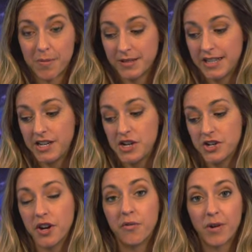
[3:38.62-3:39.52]

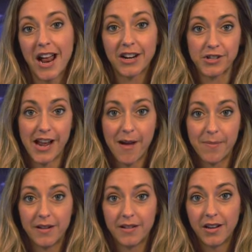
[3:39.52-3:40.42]
representation of what actually
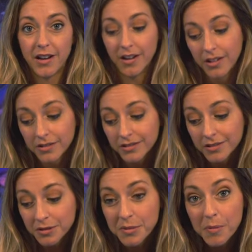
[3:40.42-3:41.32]
happened.
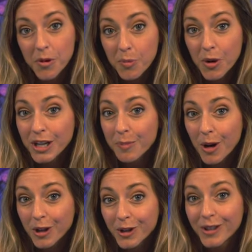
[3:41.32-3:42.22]
Remember the point
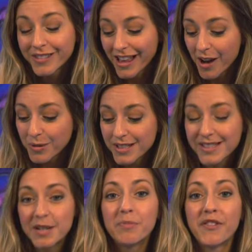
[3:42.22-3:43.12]
particle? That was a
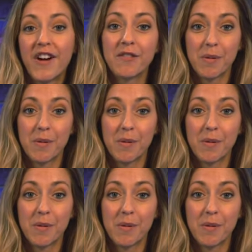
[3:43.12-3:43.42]
simplified